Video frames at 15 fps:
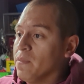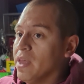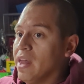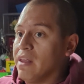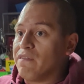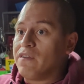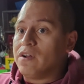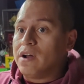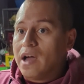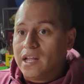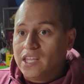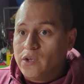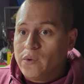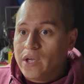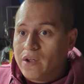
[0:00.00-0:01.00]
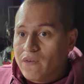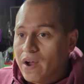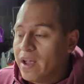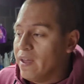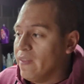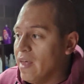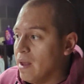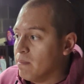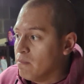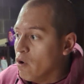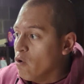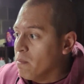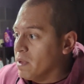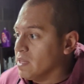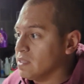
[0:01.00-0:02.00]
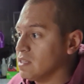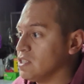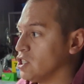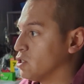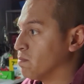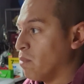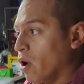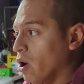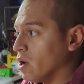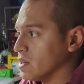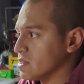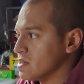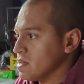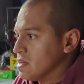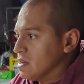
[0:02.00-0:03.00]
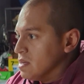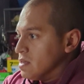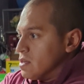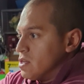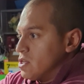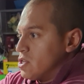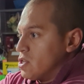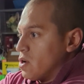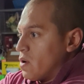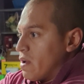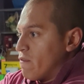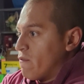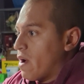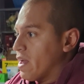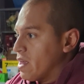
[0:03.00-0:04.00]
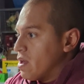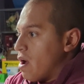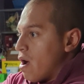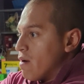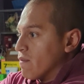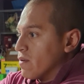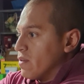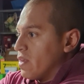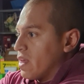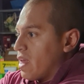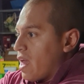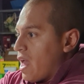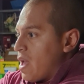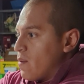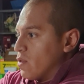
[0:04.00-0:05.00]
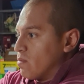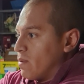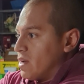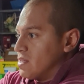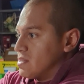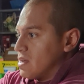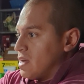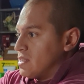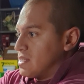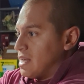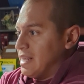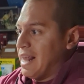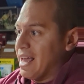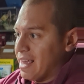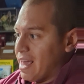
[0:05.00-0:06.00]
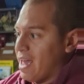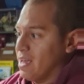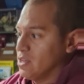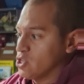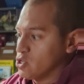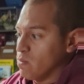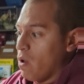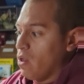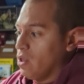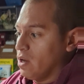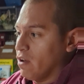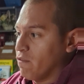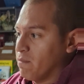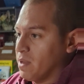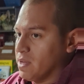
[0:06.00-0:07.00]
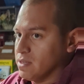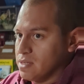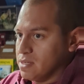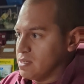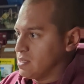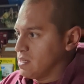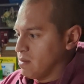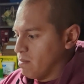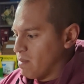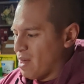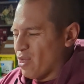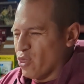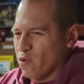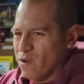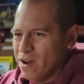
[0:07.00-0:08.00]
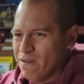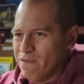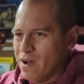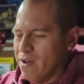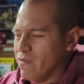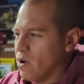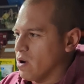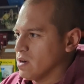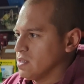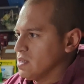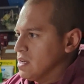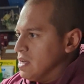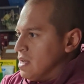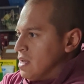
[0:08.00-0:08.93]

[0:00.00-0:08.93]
And if you're not doing it right in that moment, just pause. So if I cover the K with my sights, and that K is small enough because it's about 3 to 5 yards,